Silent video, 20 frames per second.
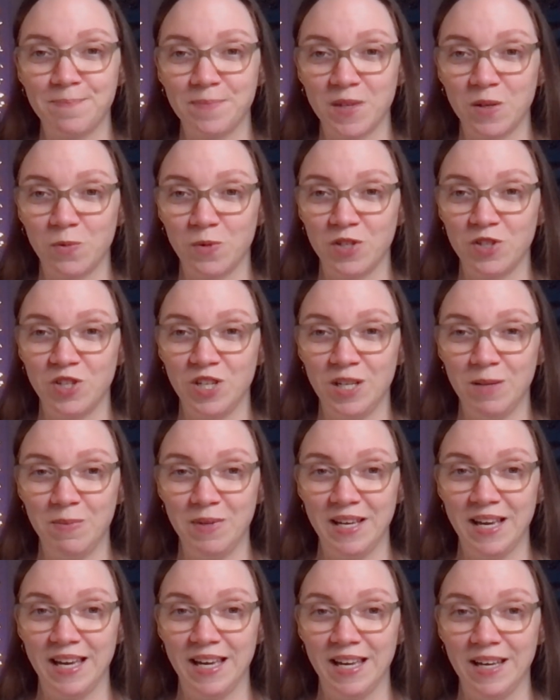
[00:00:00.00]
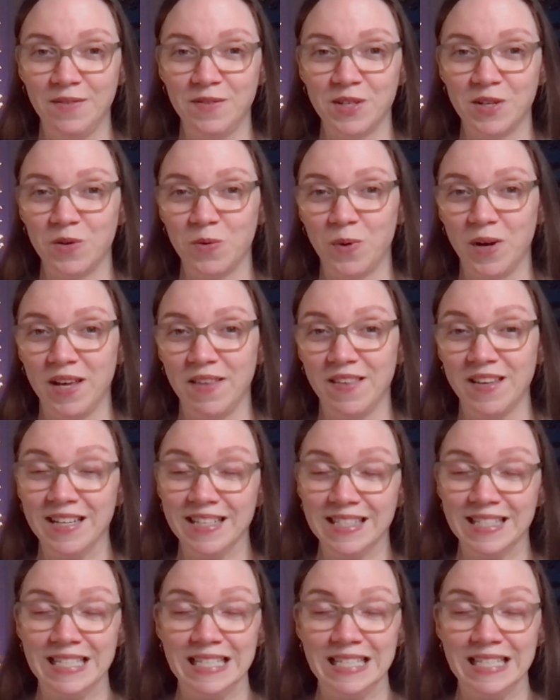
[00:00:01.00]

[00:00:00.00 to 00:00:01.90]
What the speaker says: in which he behaves in a way that is